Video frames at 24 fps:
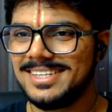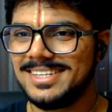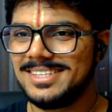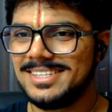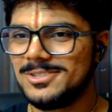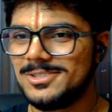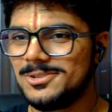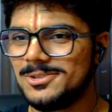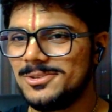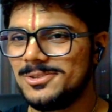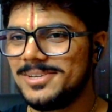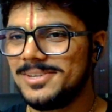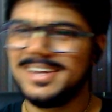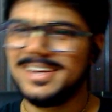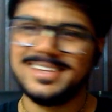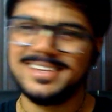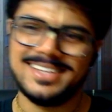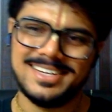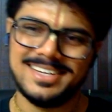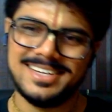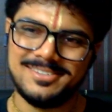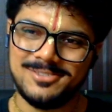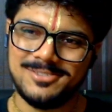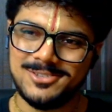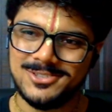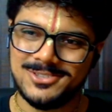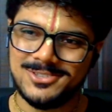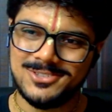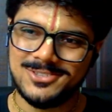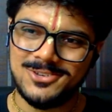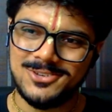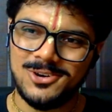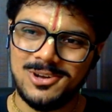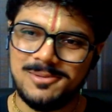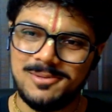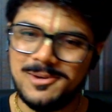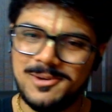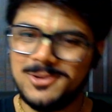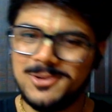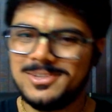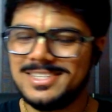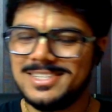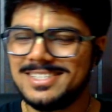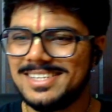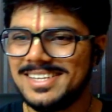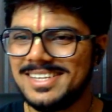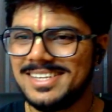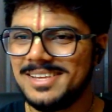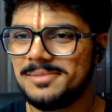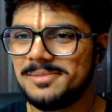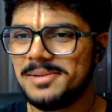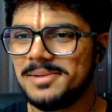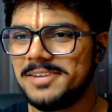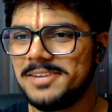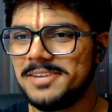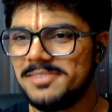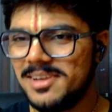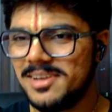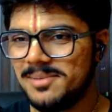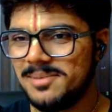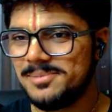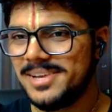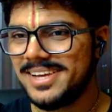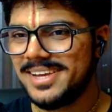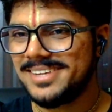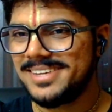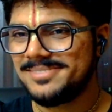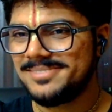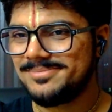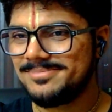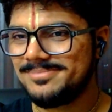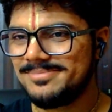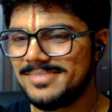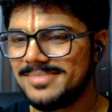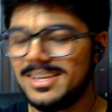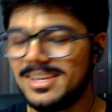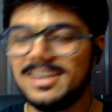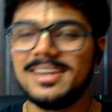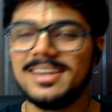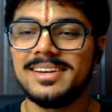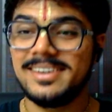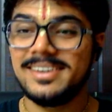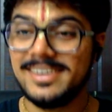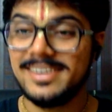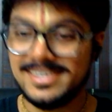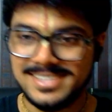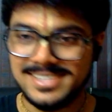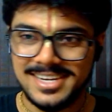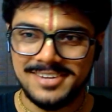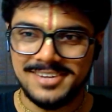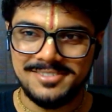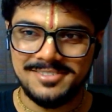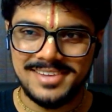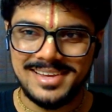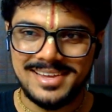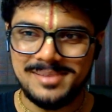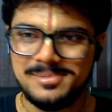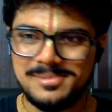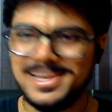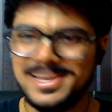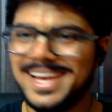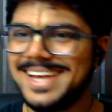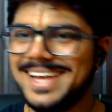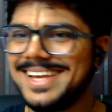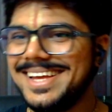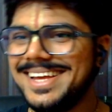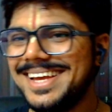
So yeah, that was all about the Cilium Gateway API, Ingress Gateway API.